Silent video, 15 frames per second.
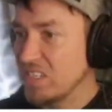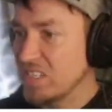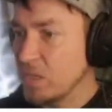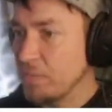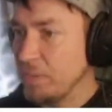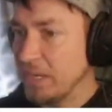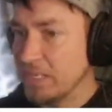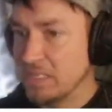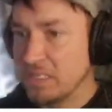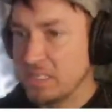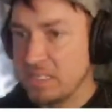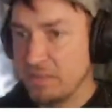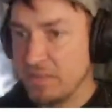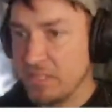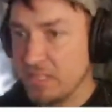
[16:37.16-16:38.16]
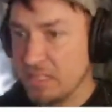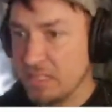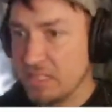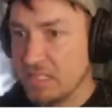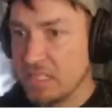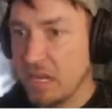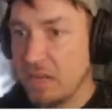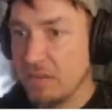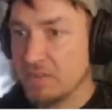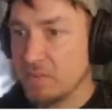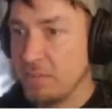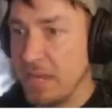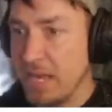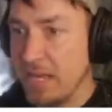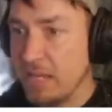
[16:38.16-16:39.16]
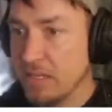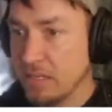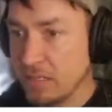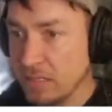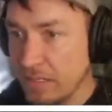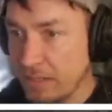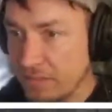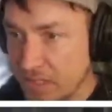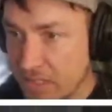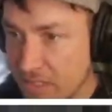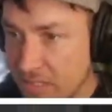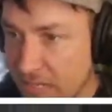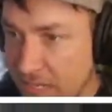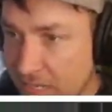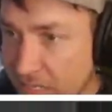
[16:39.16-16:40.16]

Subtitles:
Let's go back and see if this daft mare gives us